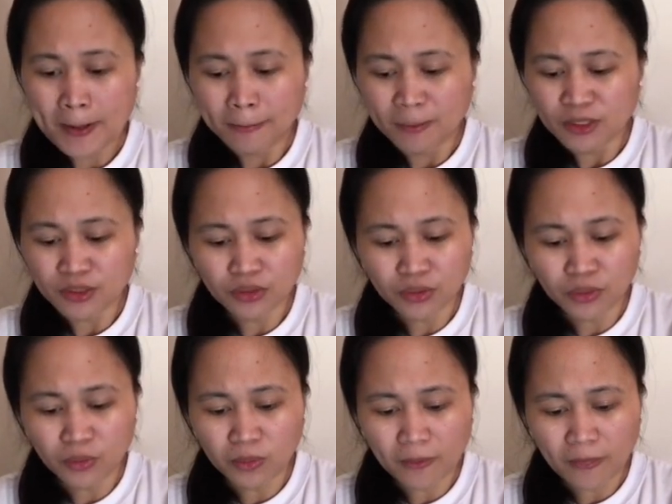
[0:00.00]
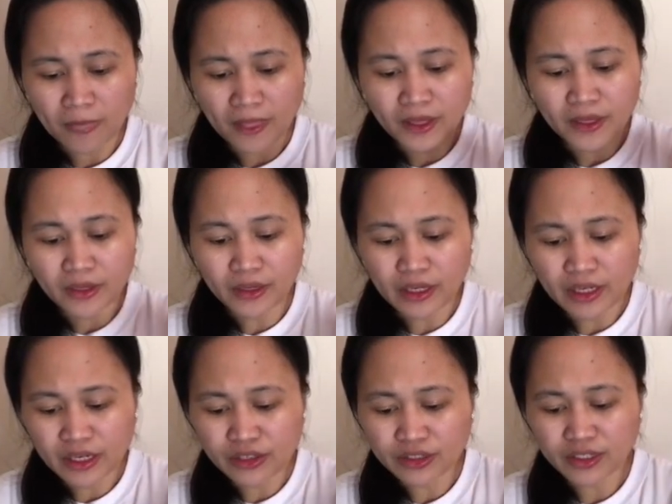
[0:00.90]
So
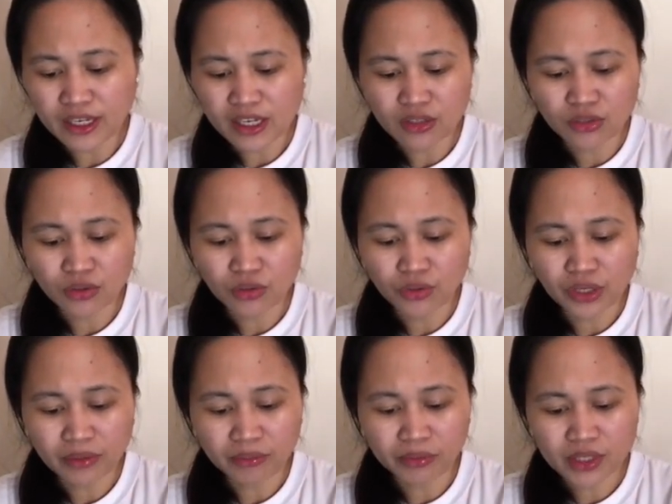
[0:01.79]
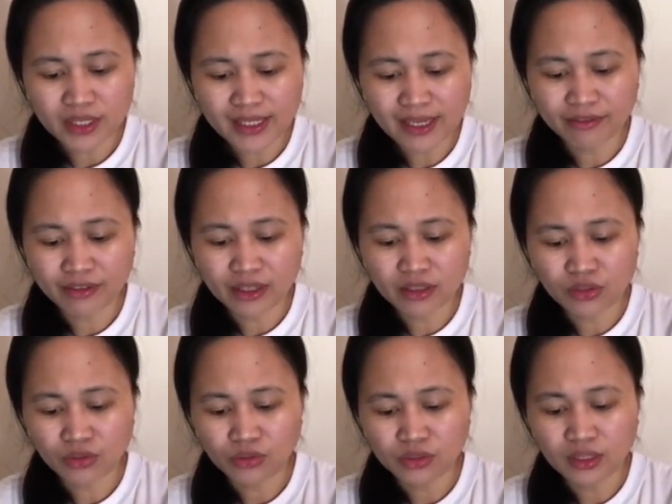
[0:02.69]
ayun, guys. So number 7,
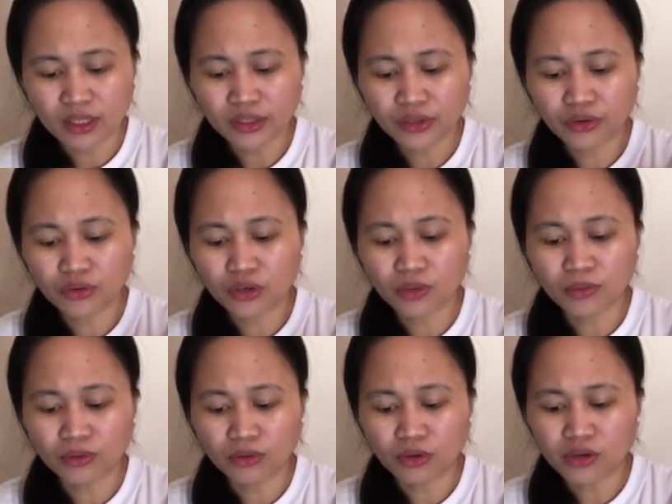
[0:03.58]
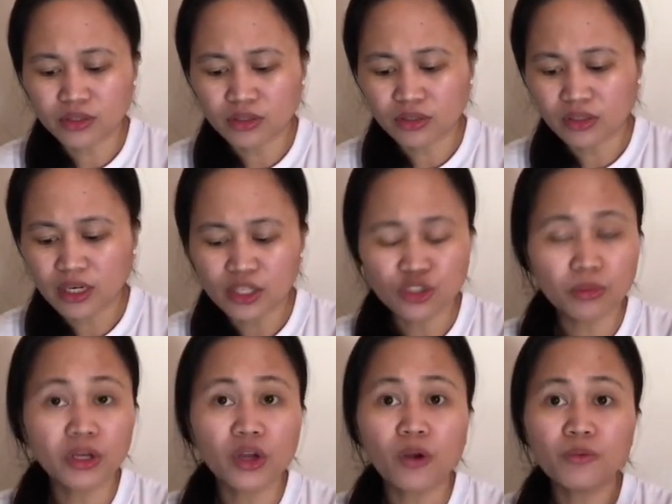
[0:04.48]
so select curriculum or courses. There are so
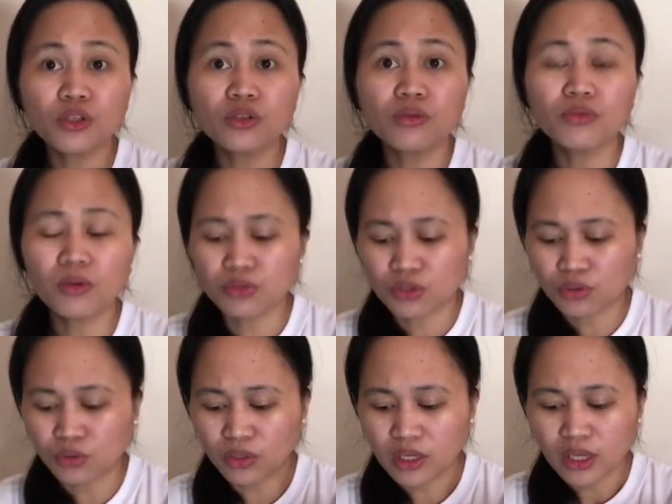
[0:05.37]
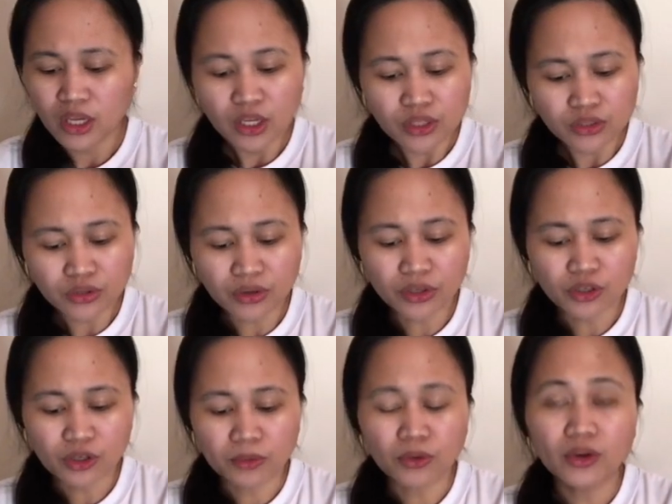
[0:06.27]
many options of homeschool
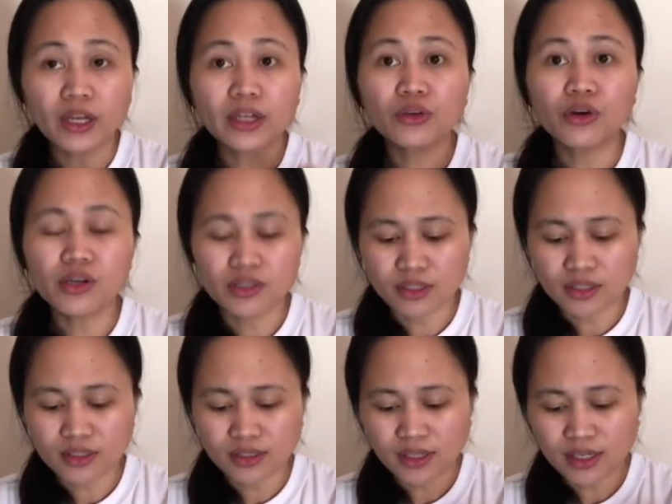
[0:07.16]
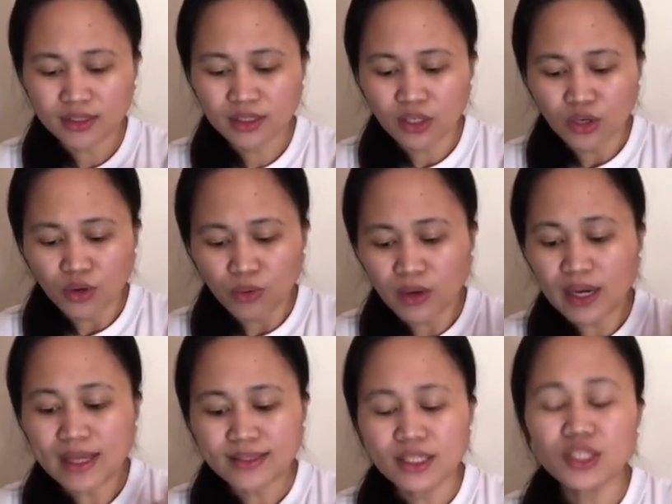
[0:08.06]
curriculum, online courses that will
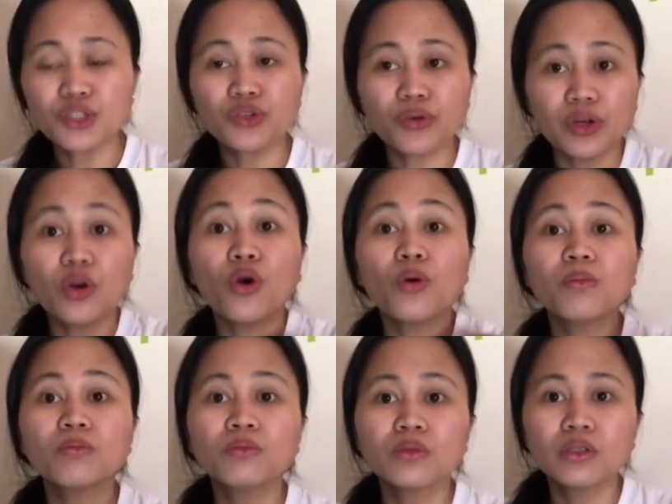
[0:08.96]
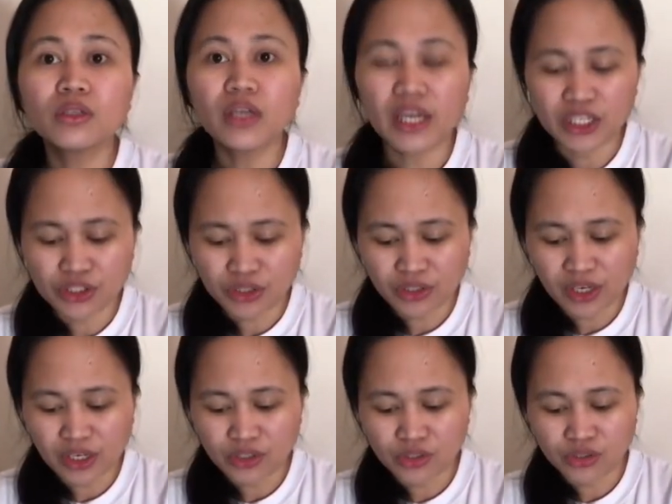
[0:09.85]
assist you in home
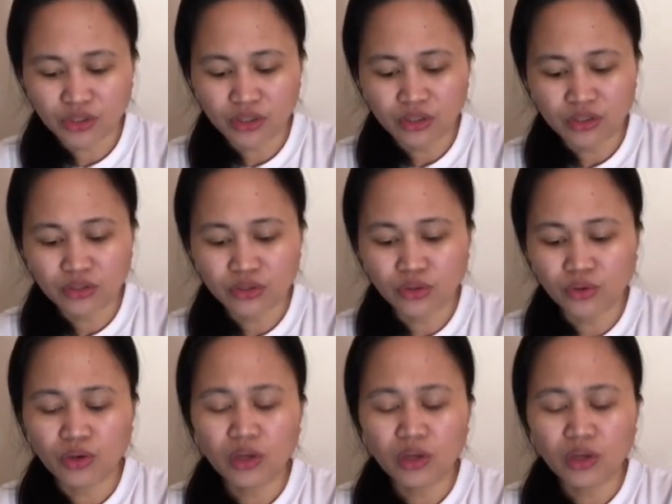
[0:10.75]
education. So